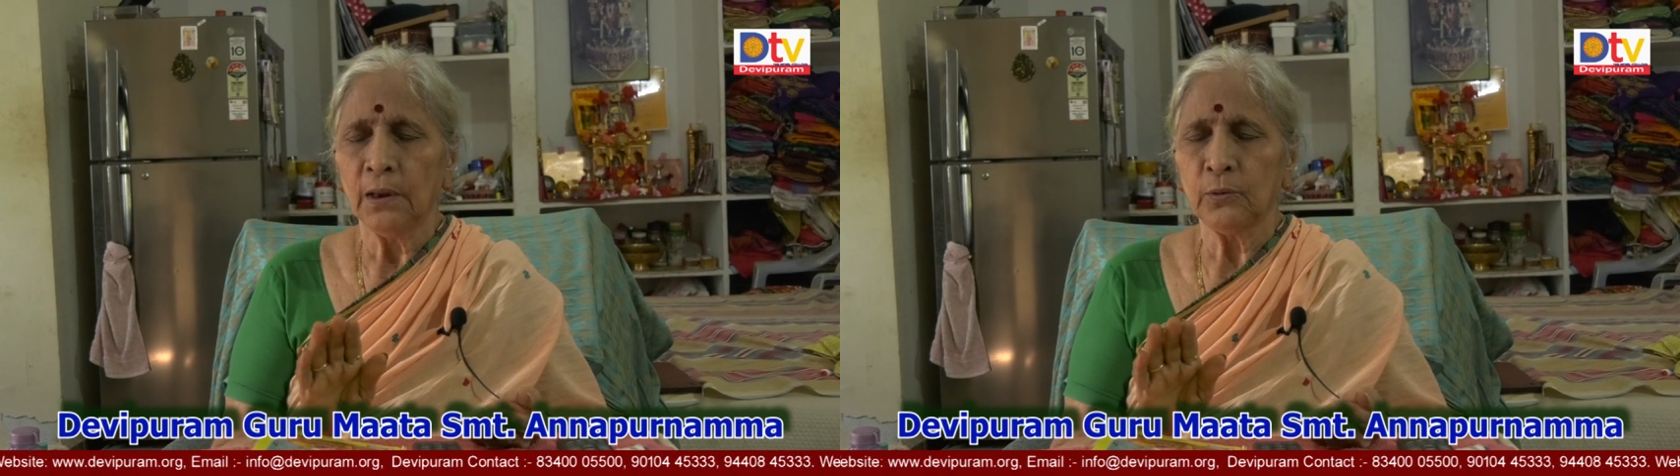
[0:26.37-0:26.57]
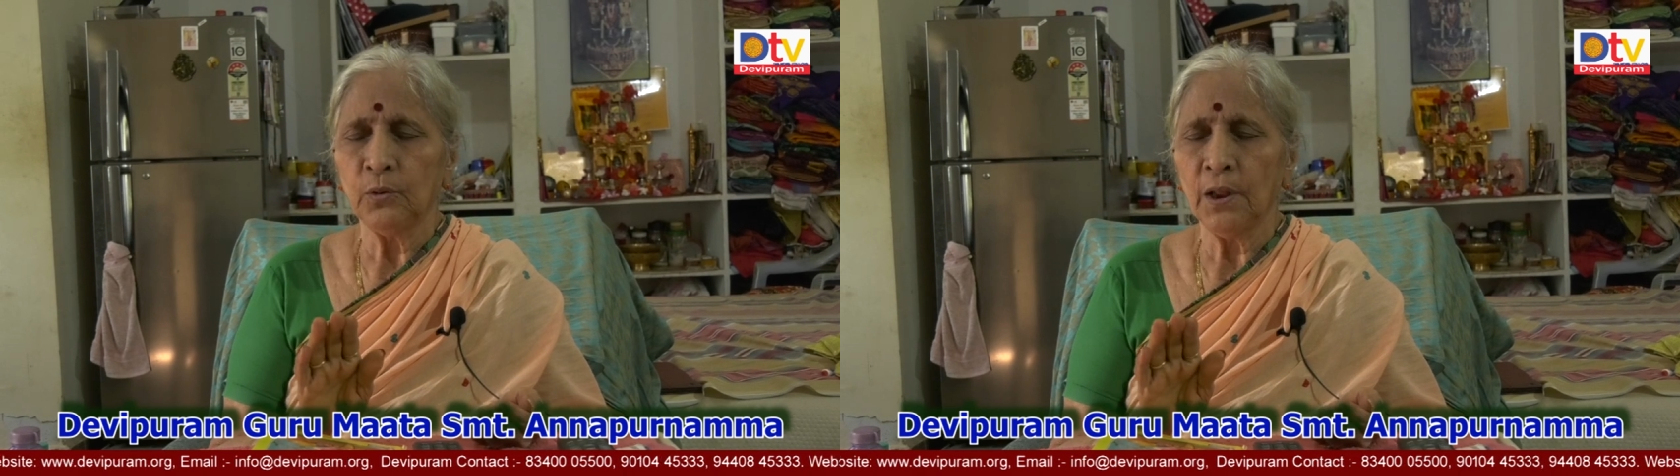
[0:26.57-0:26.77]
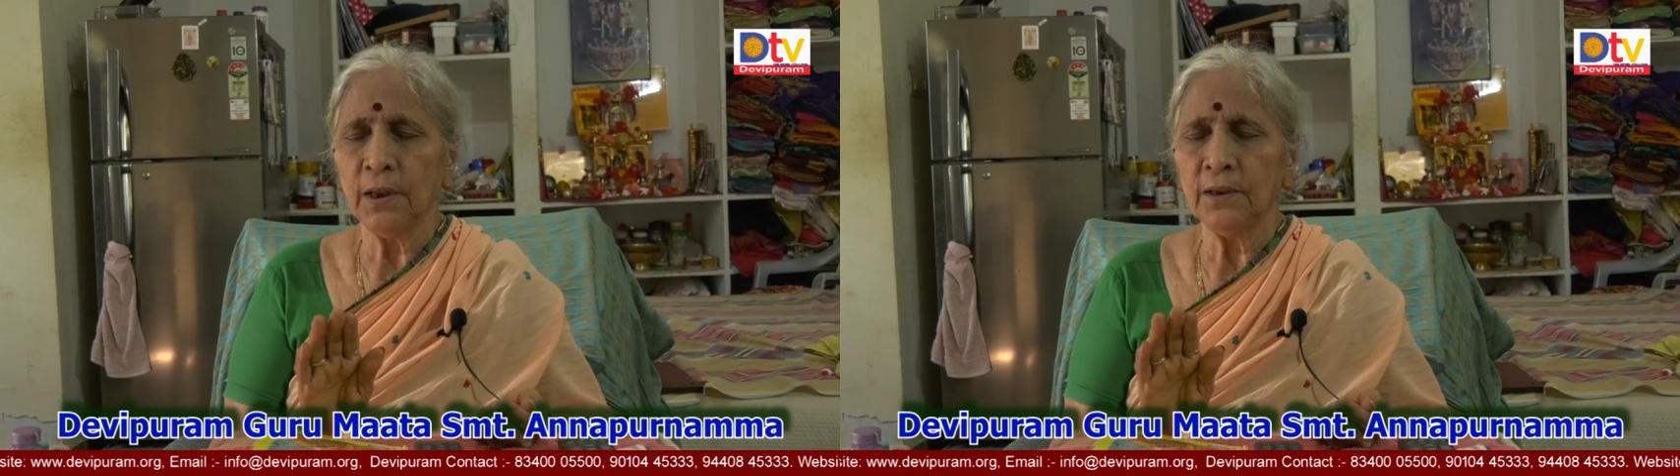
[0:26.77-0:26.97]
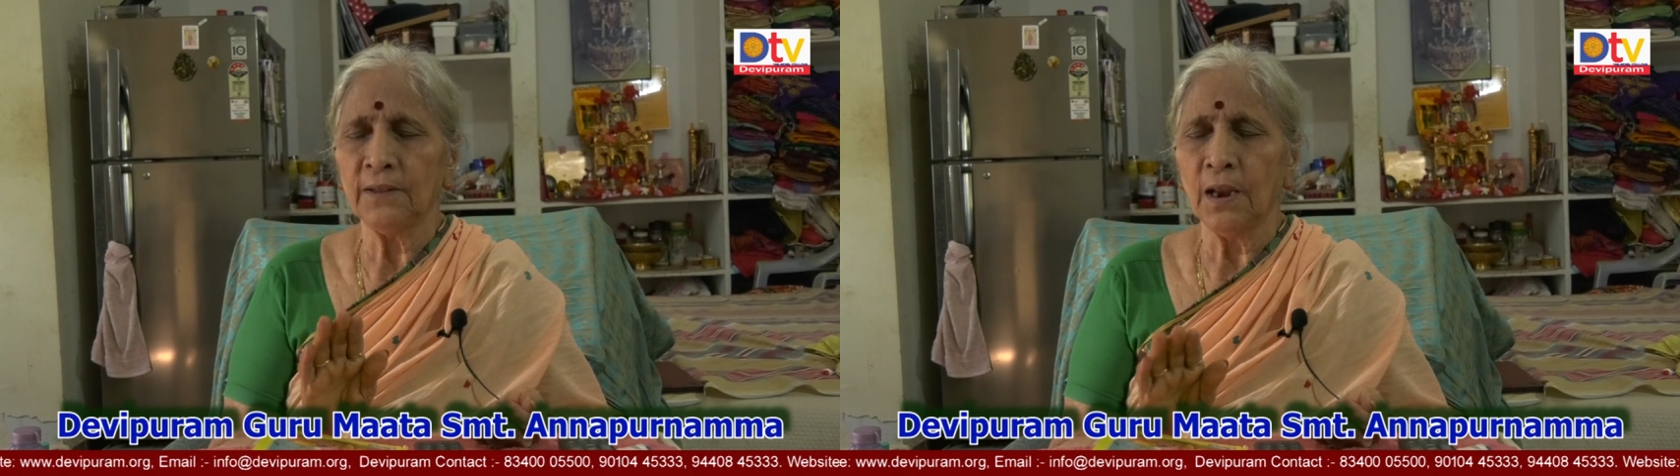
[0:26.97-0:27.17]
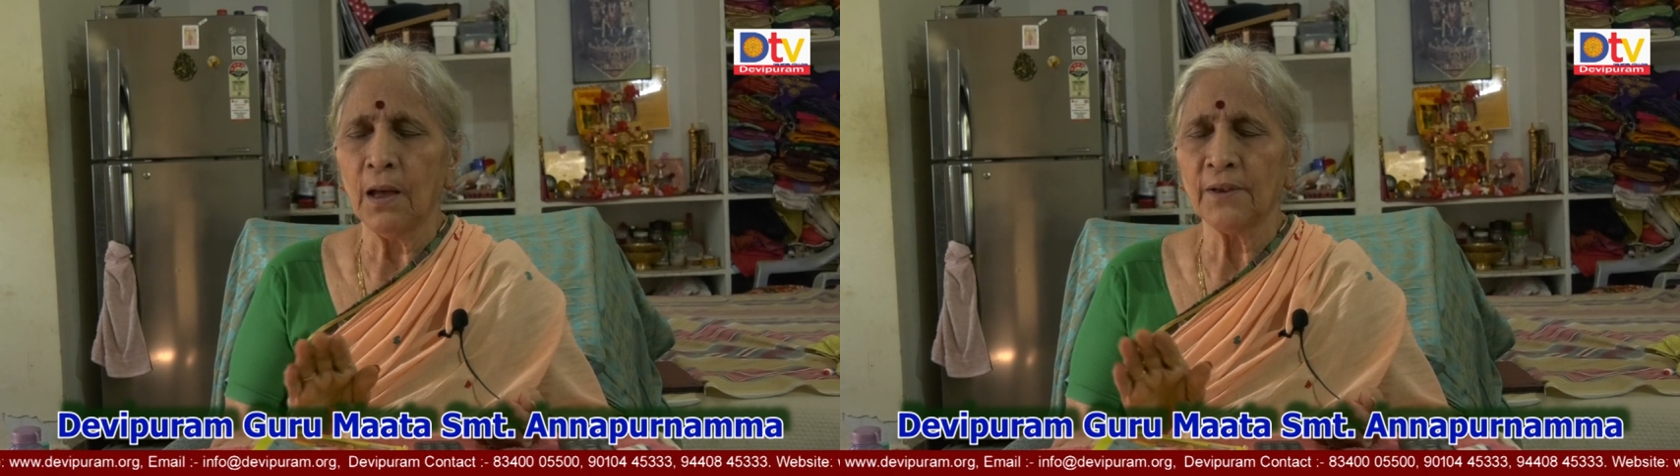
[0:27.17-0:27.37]
Today is
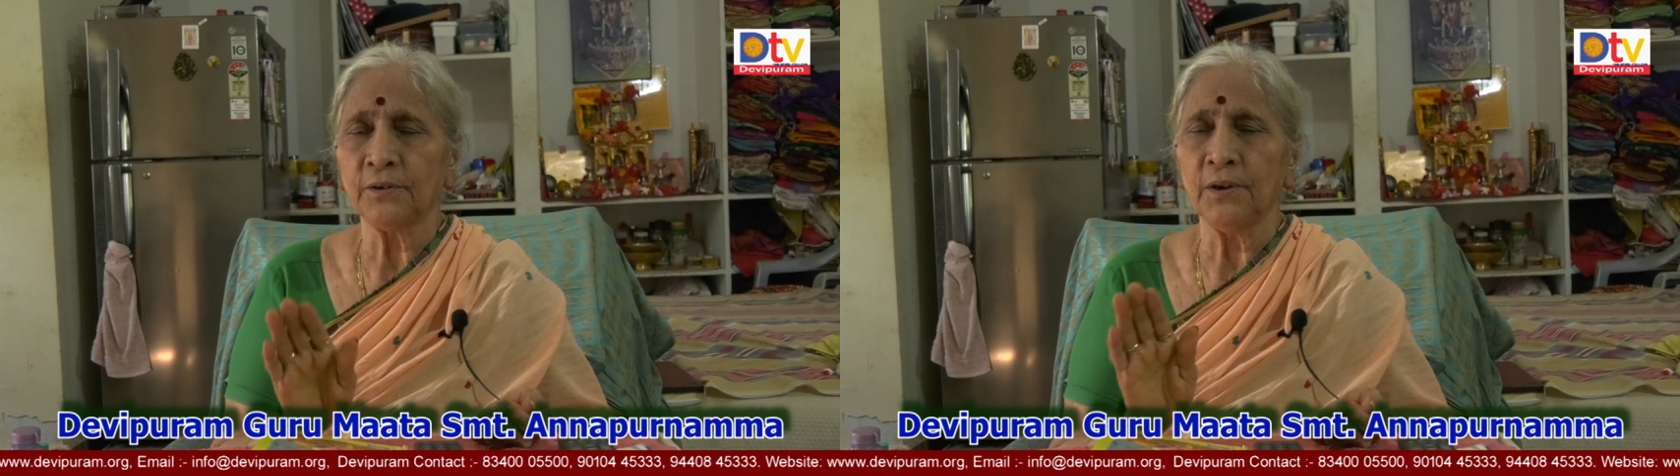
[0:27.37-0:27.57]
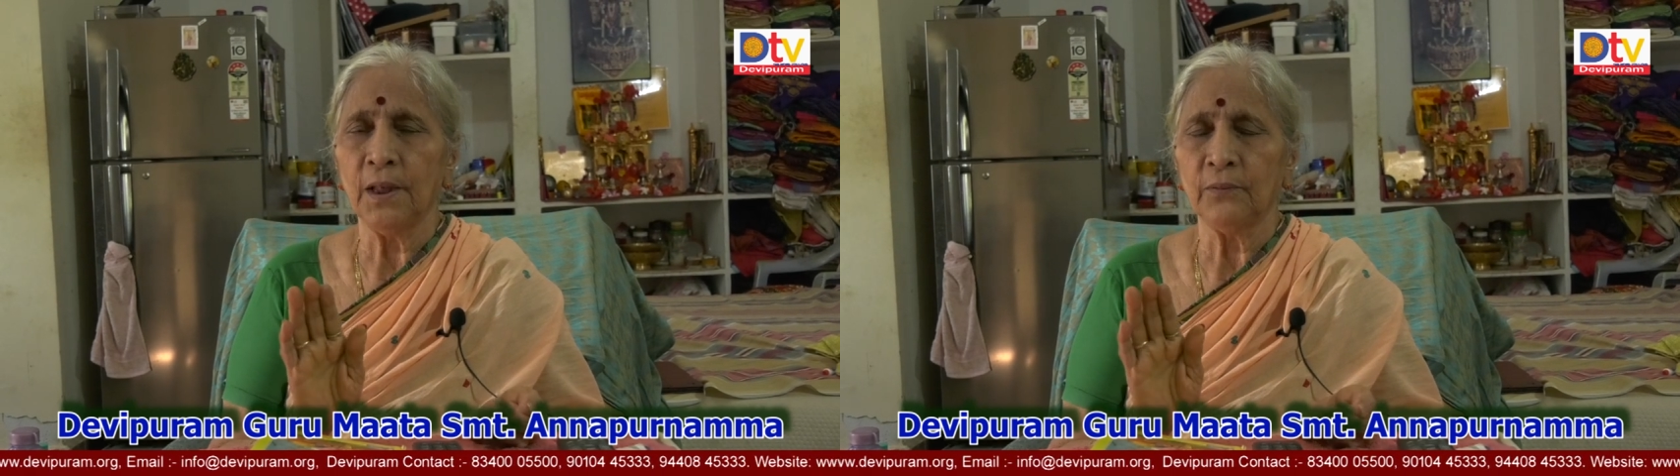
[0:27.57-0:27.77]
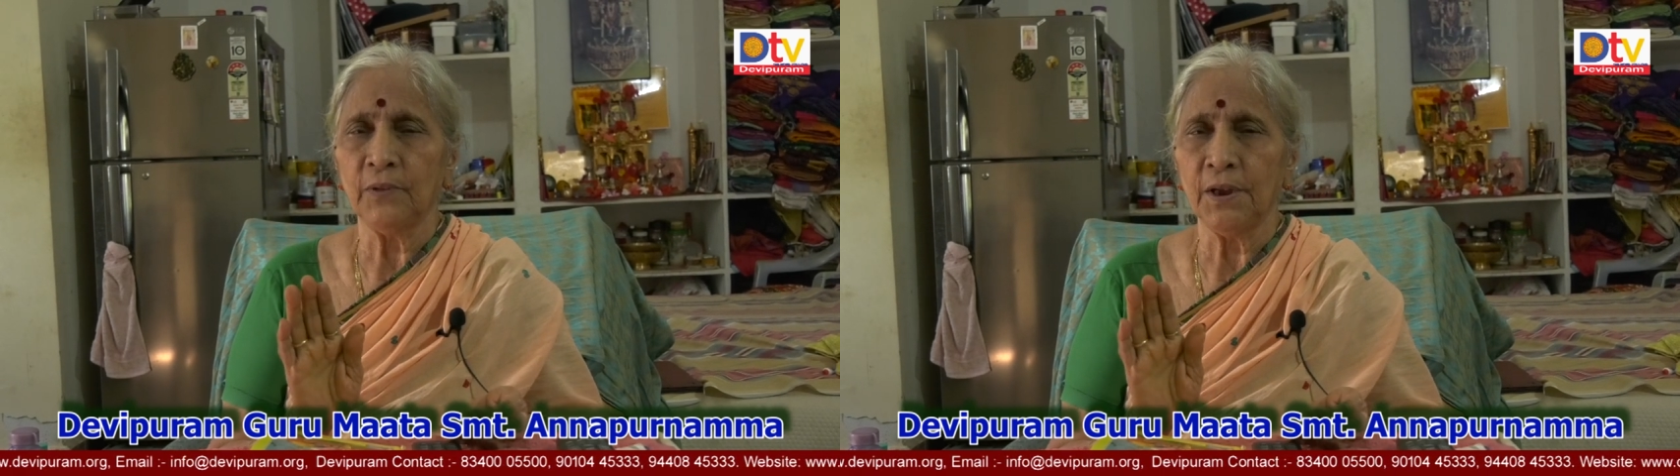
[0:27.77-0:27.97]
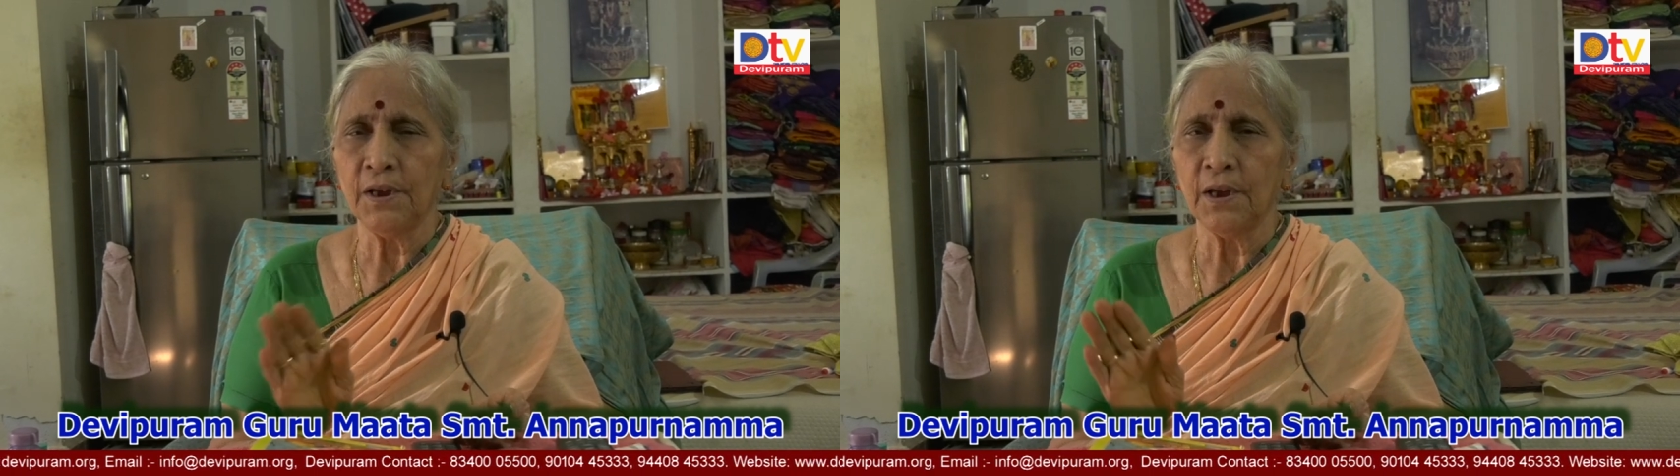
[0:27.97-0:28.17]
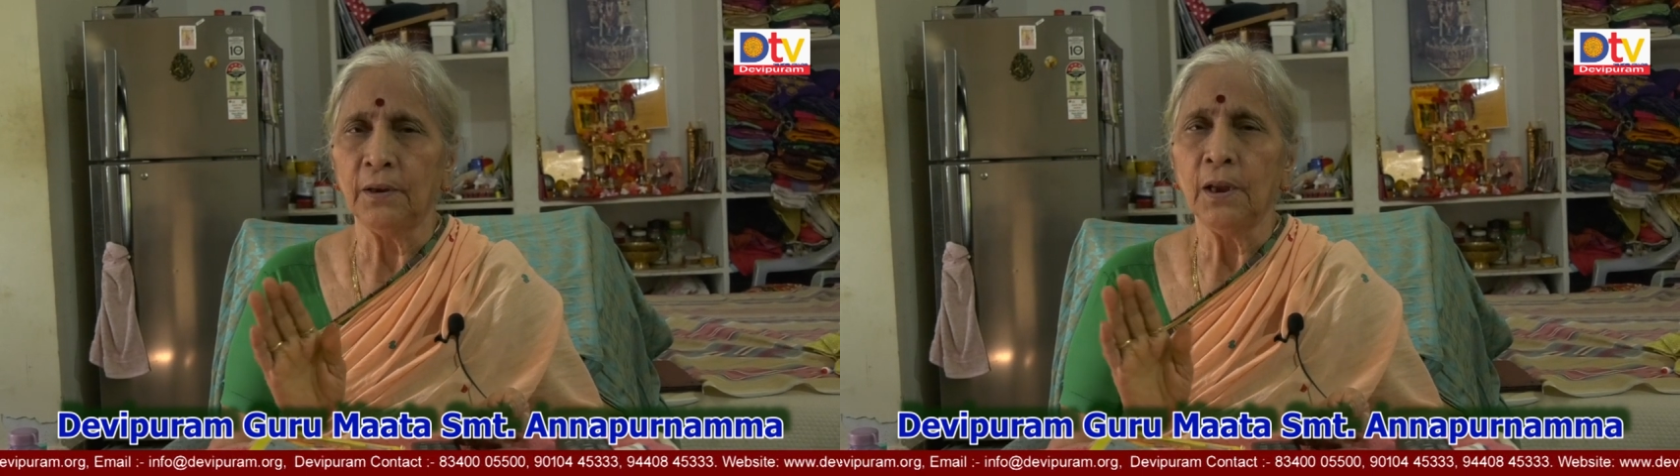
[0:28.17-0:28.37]
the last day of the
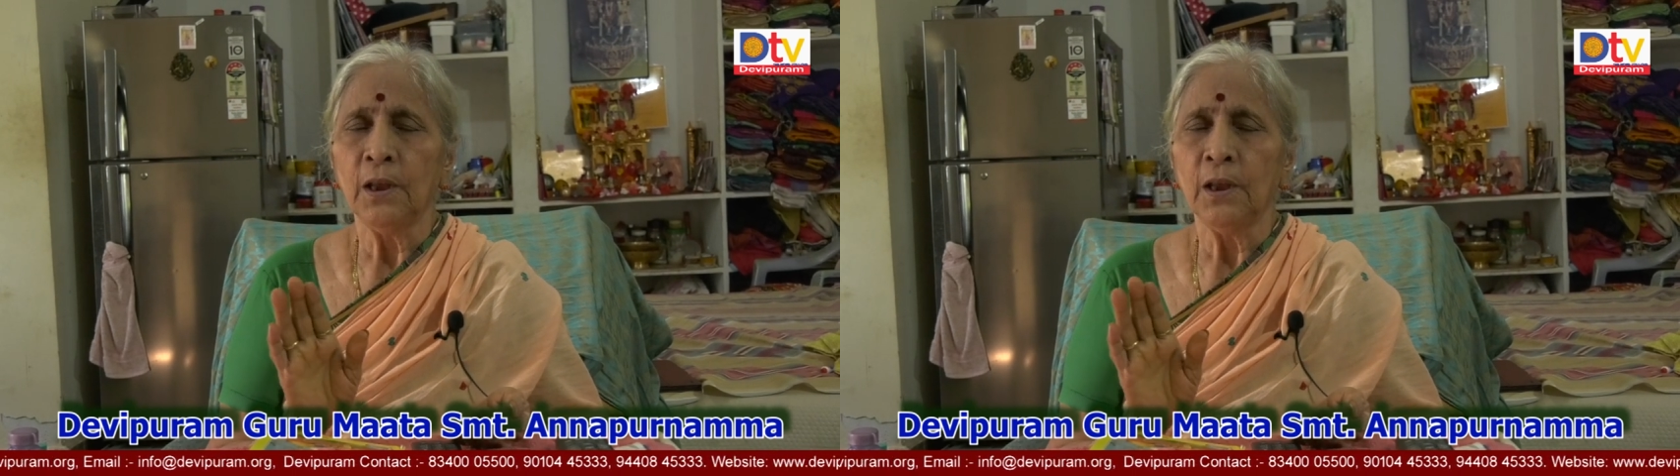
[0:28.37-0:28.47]
year.